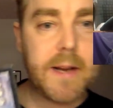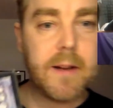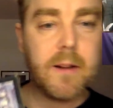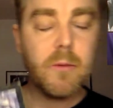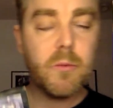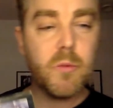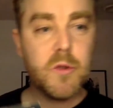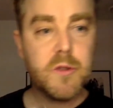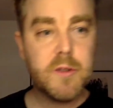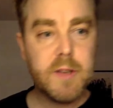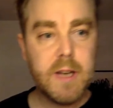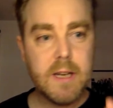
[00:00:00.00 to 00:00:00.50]

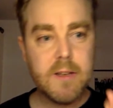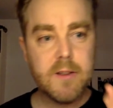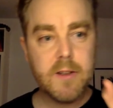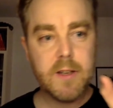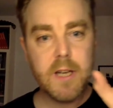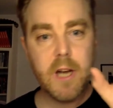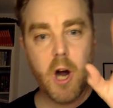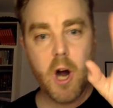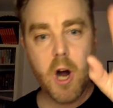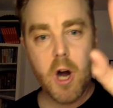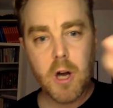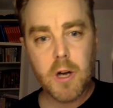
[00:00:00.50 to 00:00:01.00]
was actually
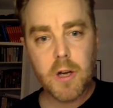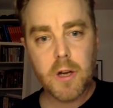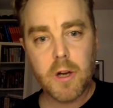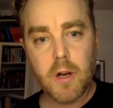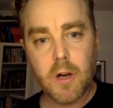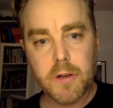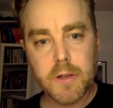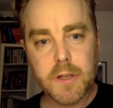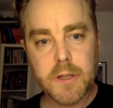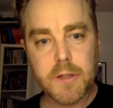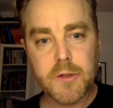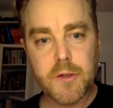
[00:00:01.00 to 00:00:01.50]
hung
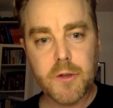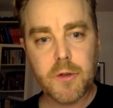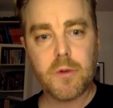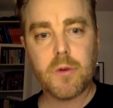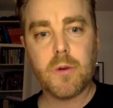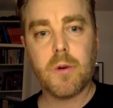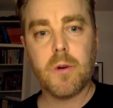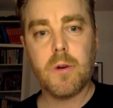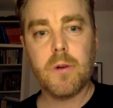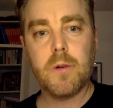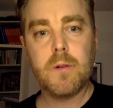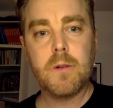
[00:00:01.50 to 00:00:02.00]
on a
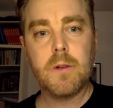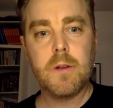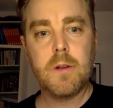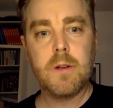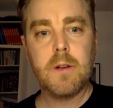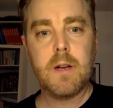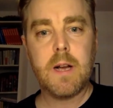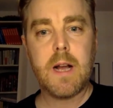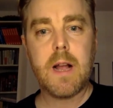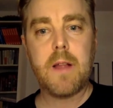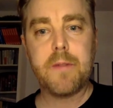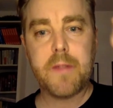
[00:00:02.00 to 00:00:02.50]
door
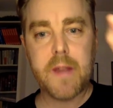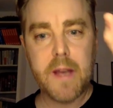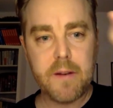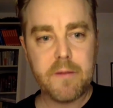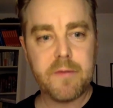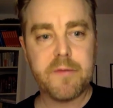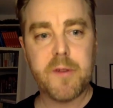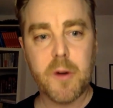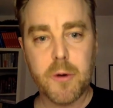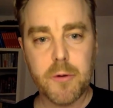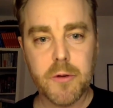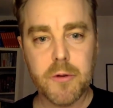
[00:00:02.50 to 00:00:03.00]
and then
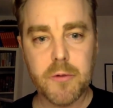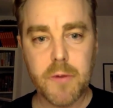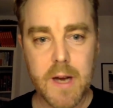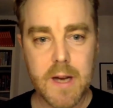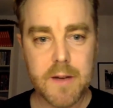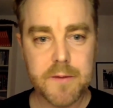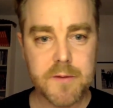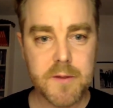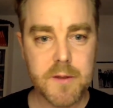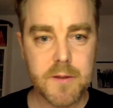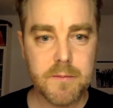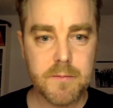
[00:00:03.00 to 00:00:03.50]

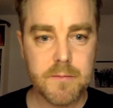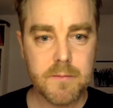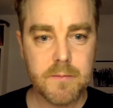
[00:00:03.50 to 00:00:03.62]
photographed.